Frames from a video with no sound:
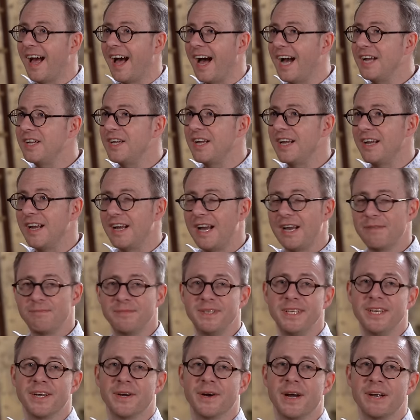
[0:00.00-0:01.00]

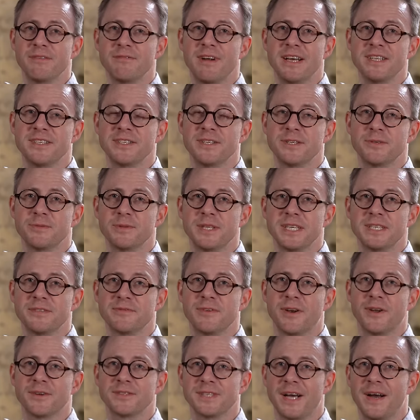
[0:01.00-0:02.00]
I wrestled with this for
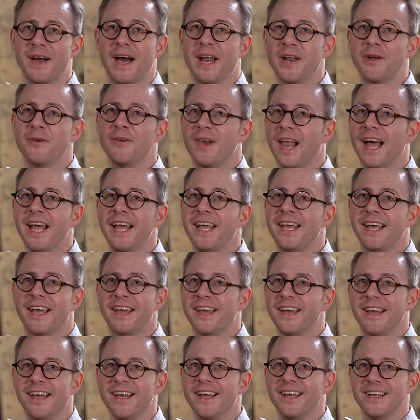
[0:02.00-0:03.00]
a long time. I don't like
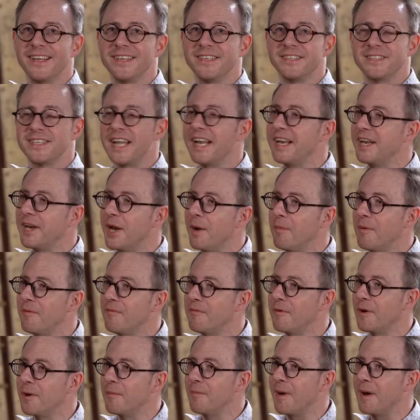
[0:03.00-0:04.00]
standing up in
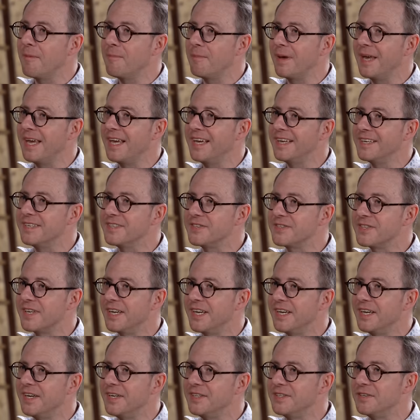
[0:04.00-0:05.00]
front of my peers
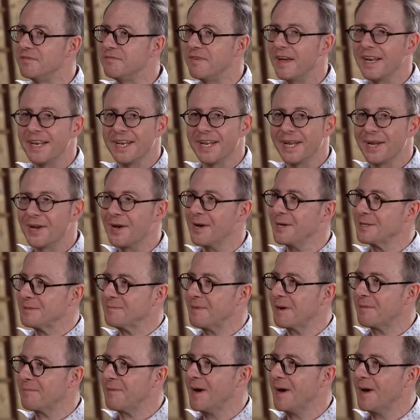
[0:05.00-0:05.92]
defending cosmic